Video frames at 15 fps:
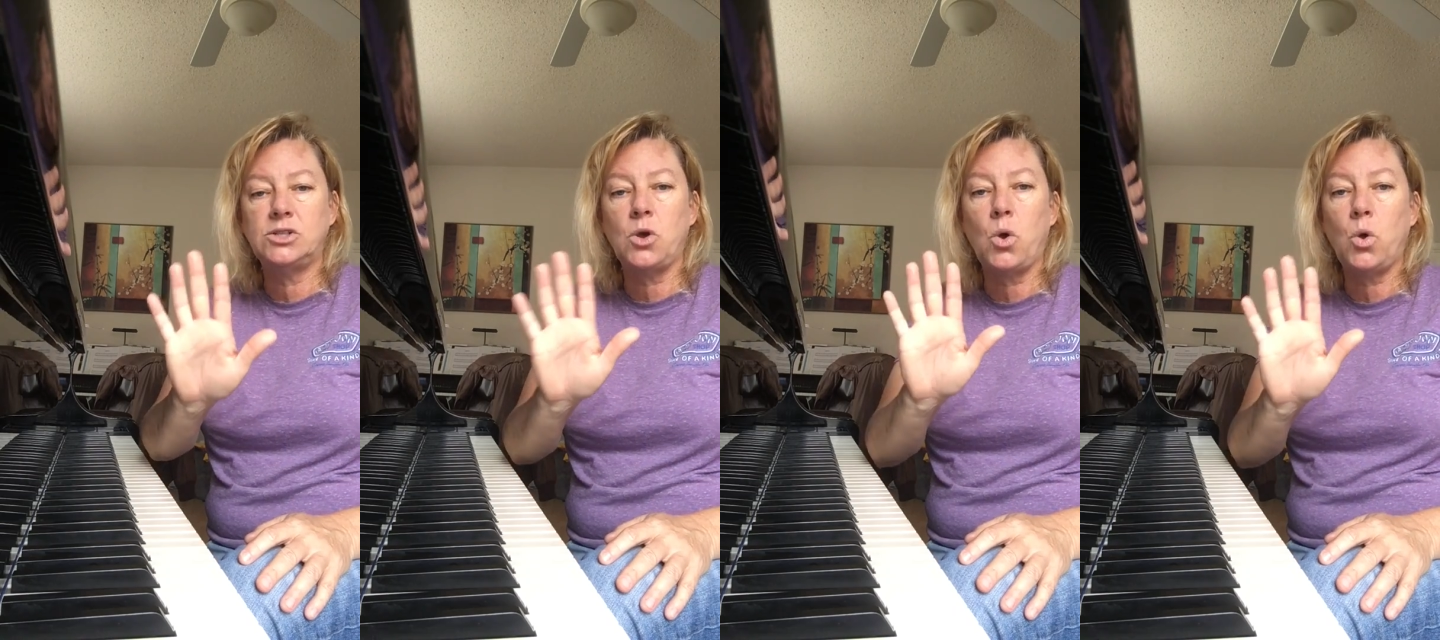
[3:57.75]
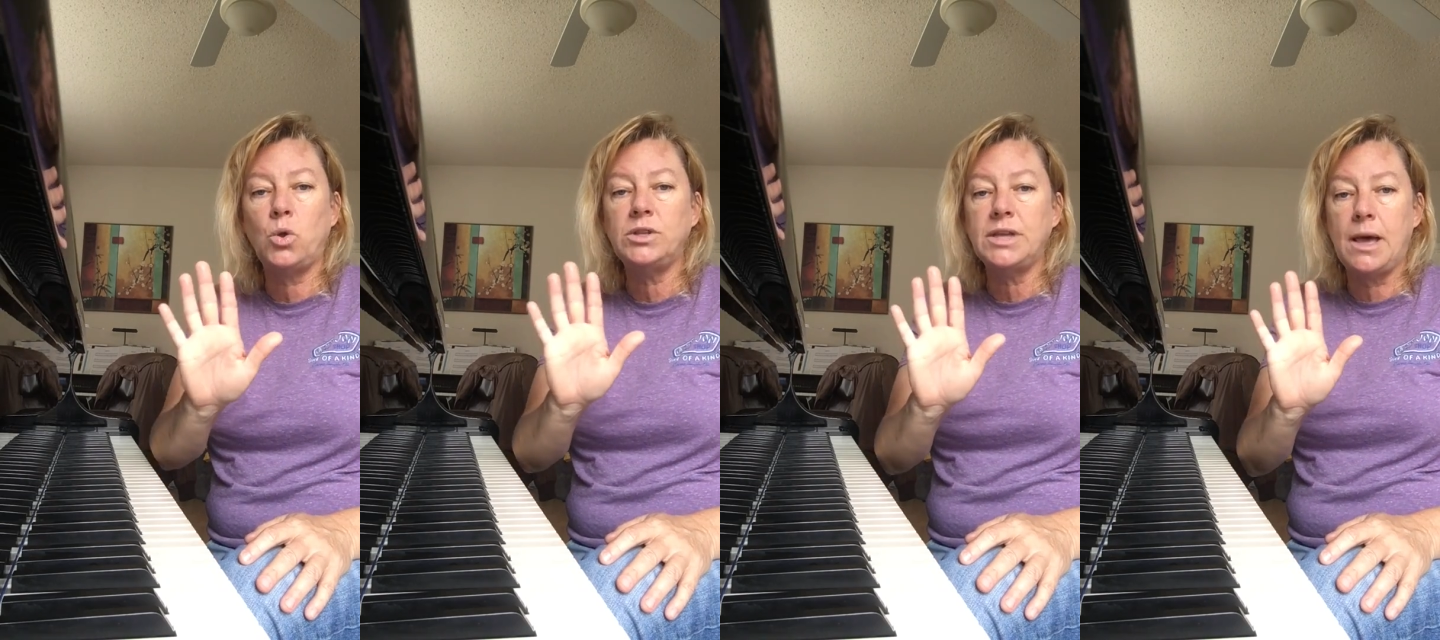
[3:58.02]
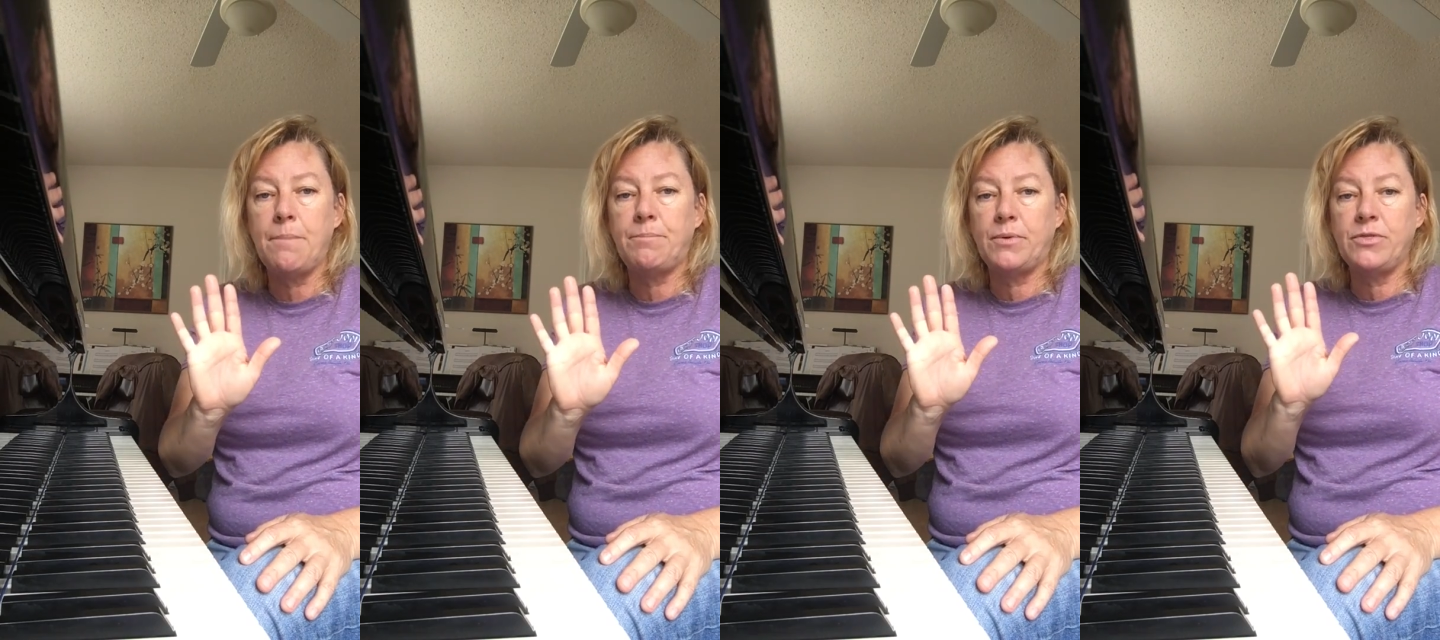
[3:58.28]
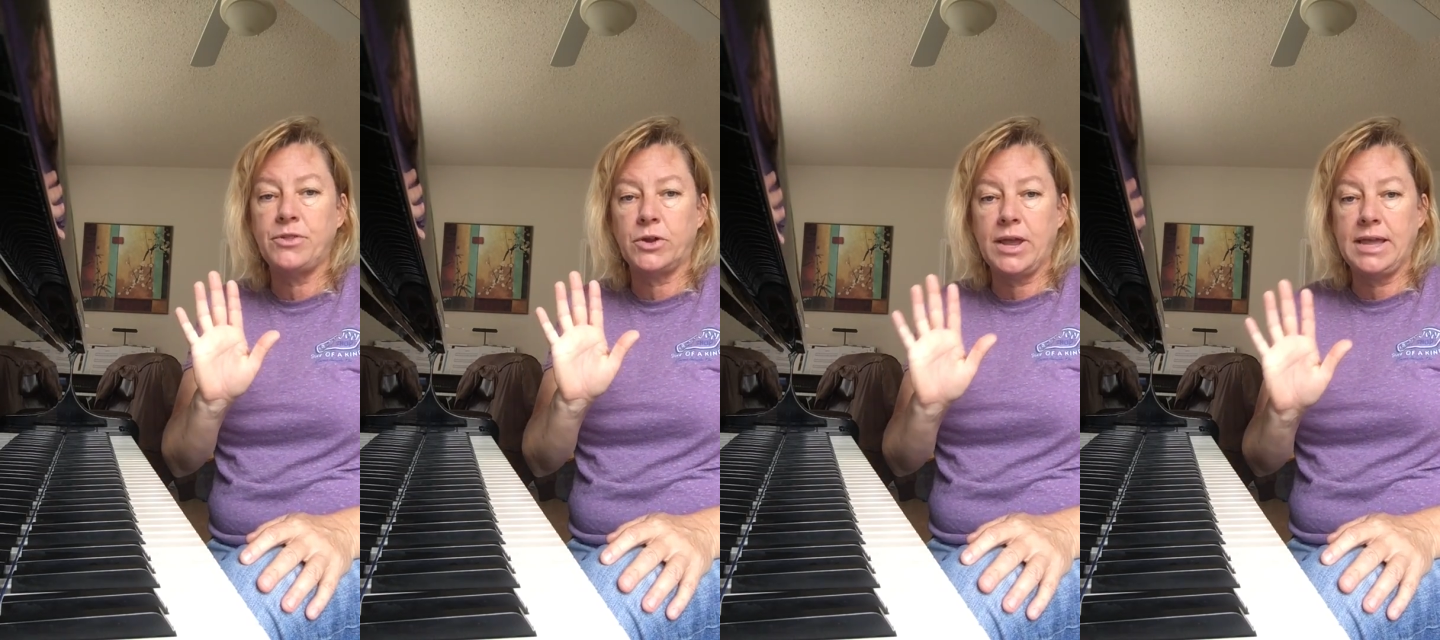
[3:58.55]
to hold
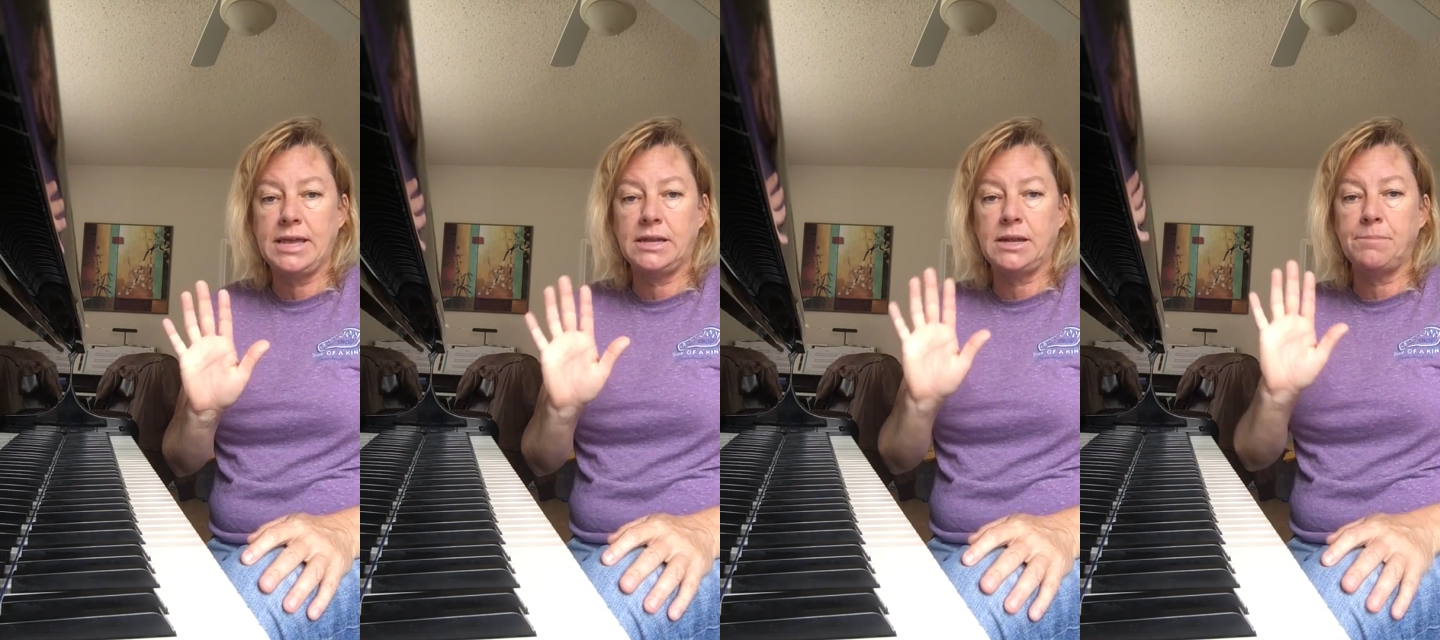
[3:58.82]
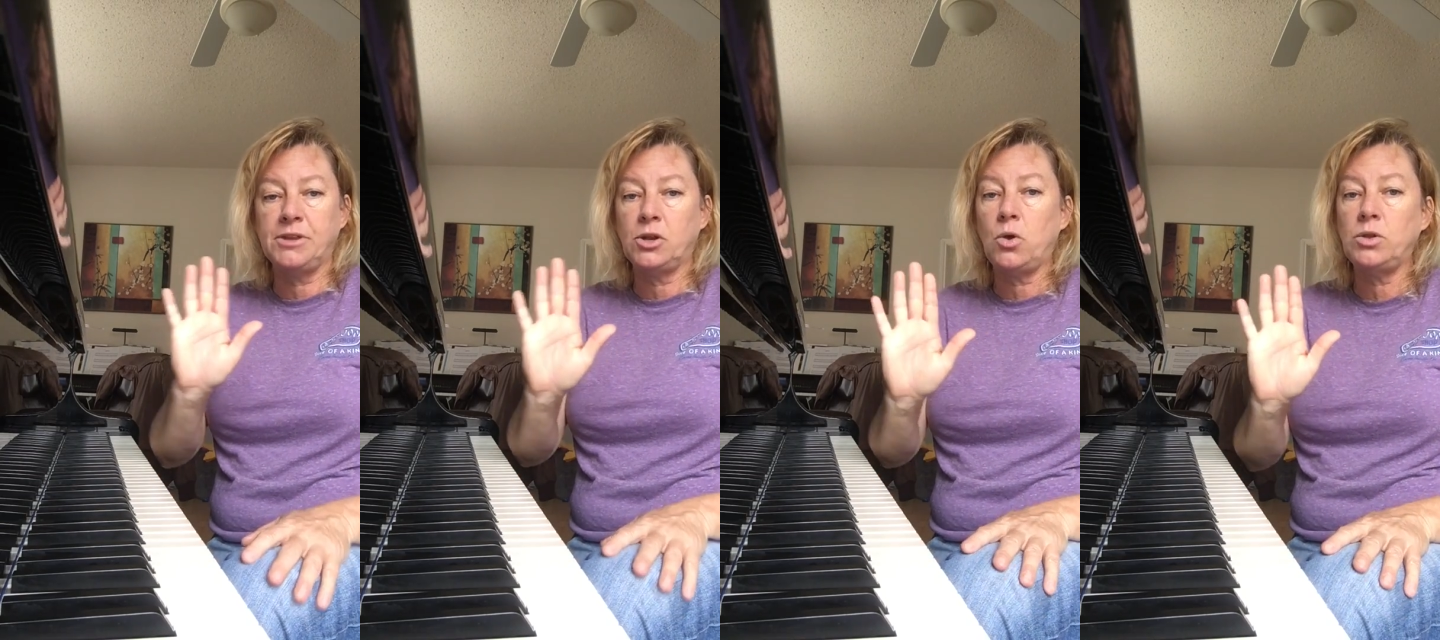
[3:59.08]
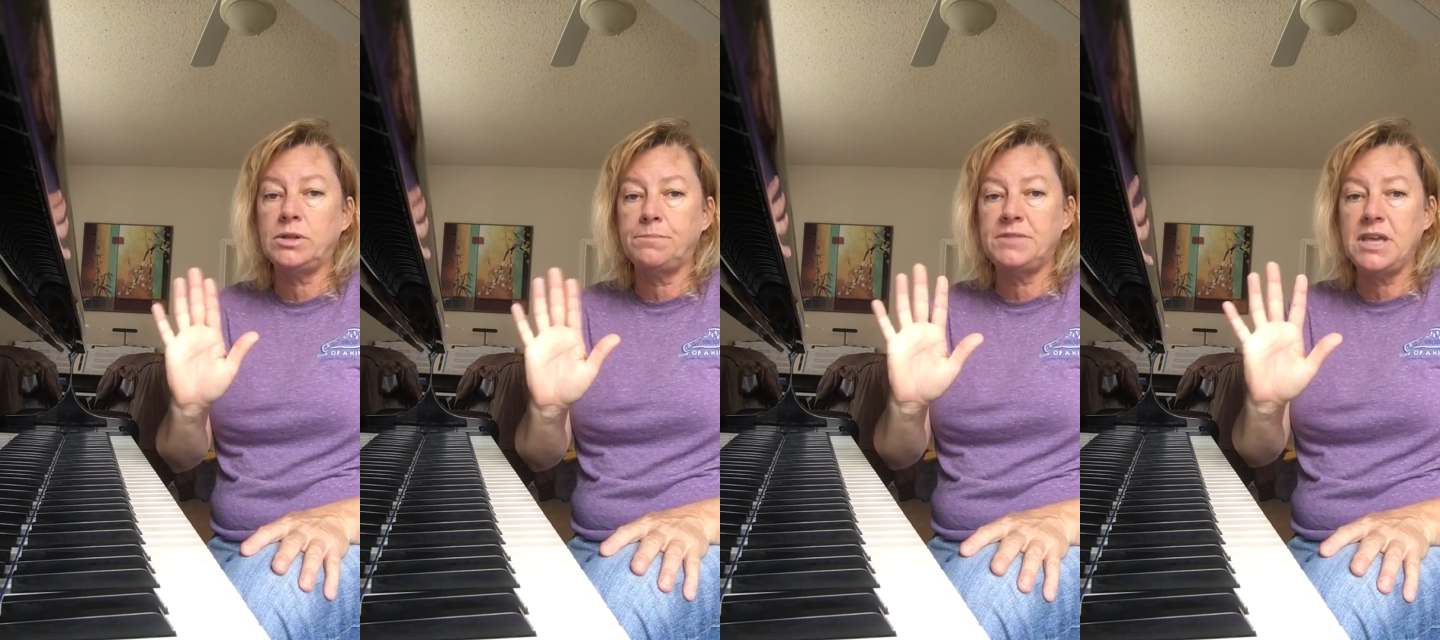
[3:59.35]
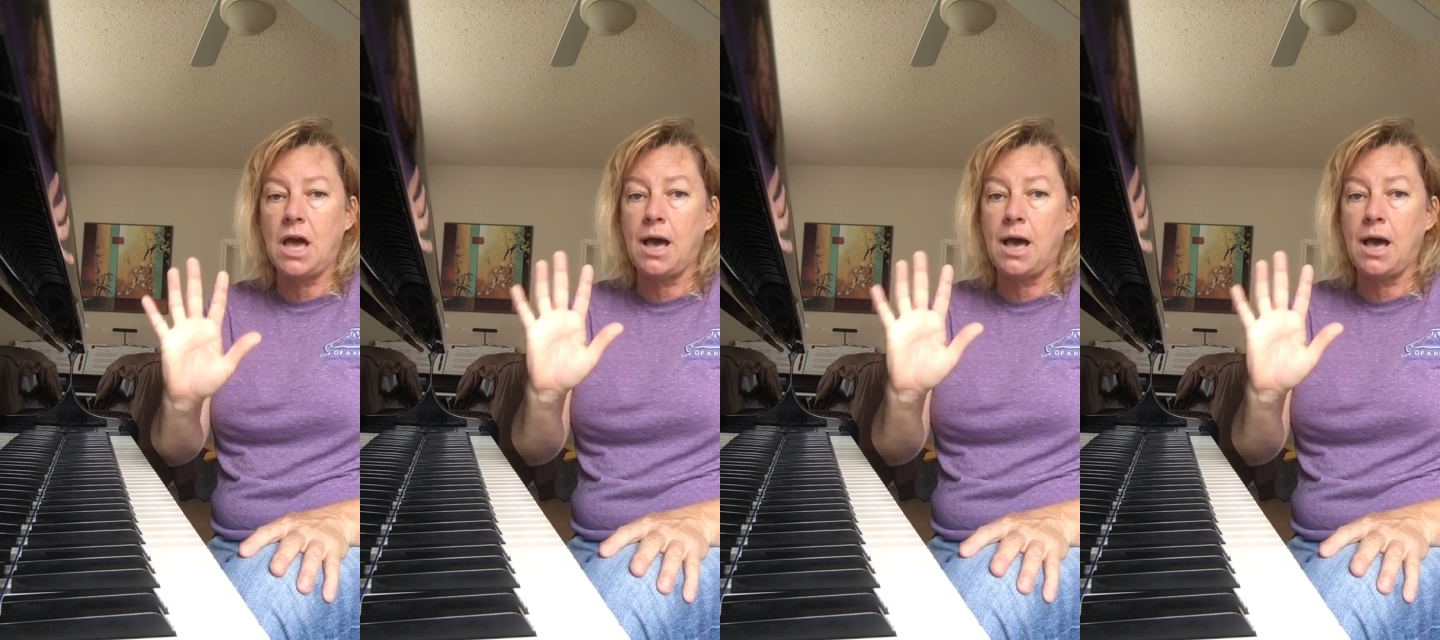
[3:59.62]
up their hand. I'm going to hold up the